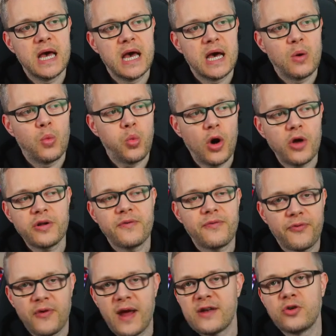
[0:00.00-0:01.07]
One of
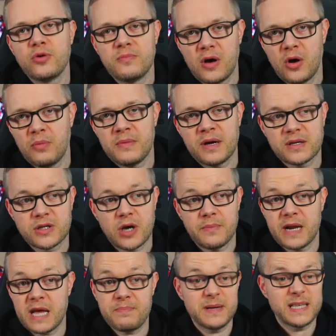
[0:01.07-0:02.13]
Fred or, or
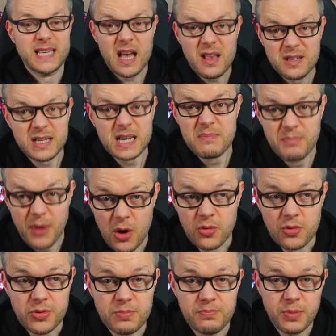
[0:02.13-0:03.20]
McTominay, potentially
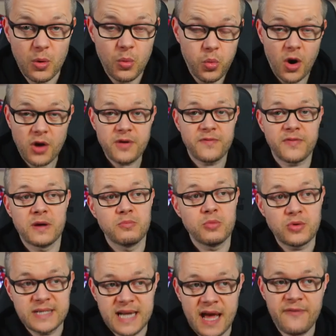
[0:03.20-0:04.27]
both, but one of them
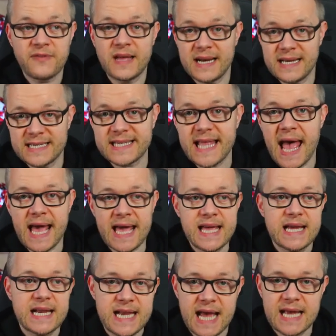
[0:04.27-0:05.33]
will definitely stay
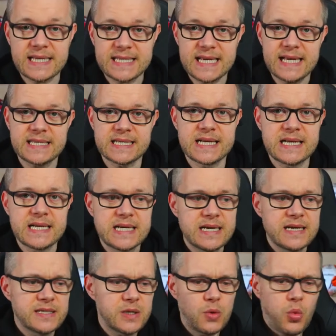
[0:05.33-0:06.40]
next season.
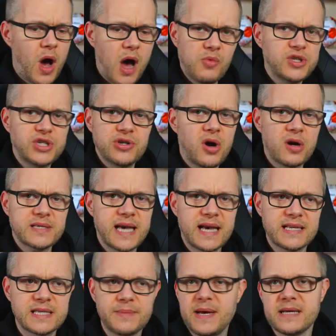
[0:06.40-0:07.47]
So why would you not
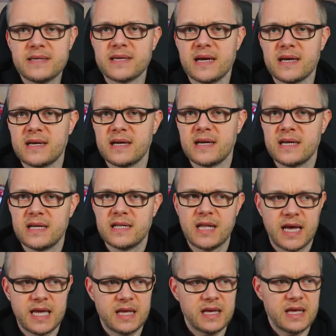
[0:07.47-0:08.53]
take Sabitzer?
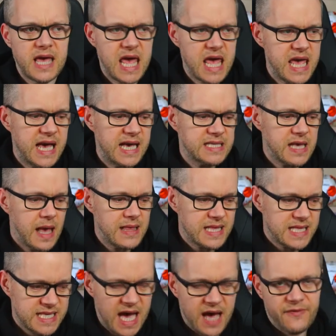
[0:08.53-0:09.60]
Like, he is
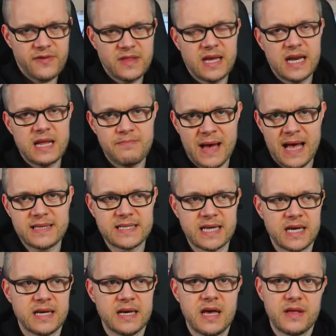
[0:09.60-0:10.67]
definitely
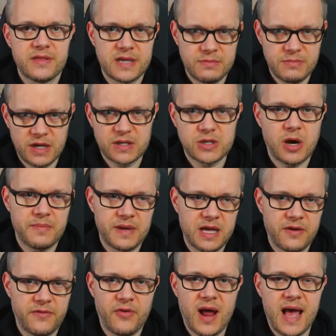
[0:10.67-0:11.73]
better than McTominay
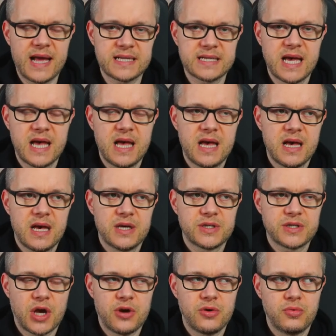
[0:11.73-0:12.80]
and Fred.
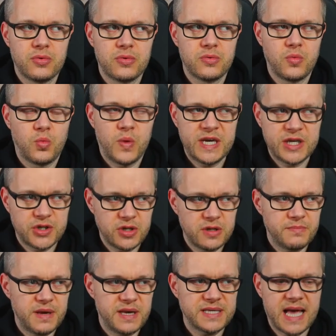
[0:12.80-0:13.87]
So we
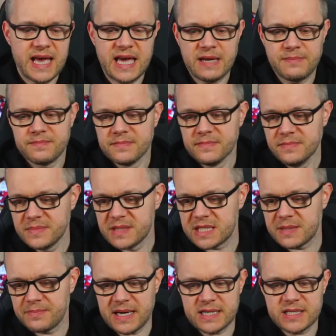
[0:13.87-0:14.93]
shouldn't be saying
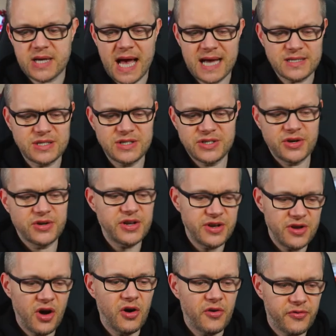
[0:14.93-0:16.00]
Sabitzer hasn't done
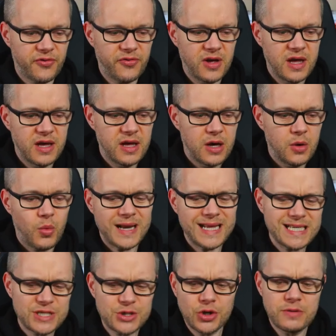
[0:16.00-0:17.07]
enough when
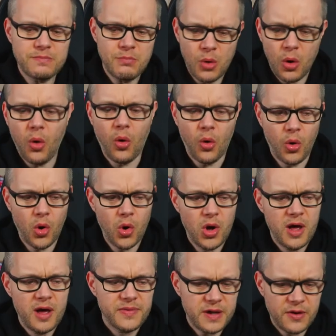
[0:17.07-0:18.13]
he's done more
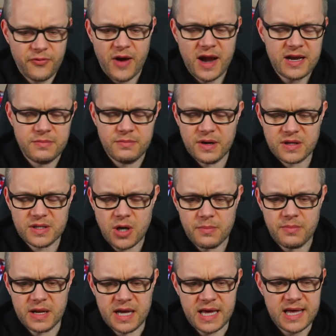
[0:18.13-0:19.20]
than Fred and
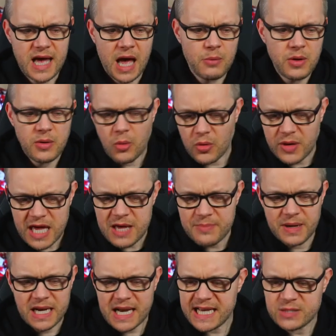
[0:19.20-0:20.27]
McTominay, and we will keep
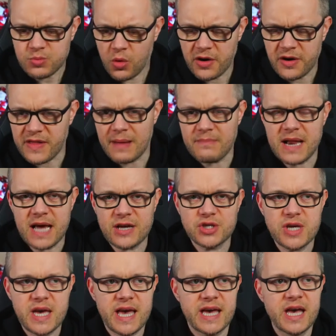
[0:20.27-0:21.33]
at least one of them next
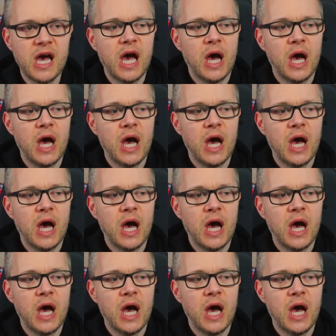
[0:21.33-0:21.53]
year.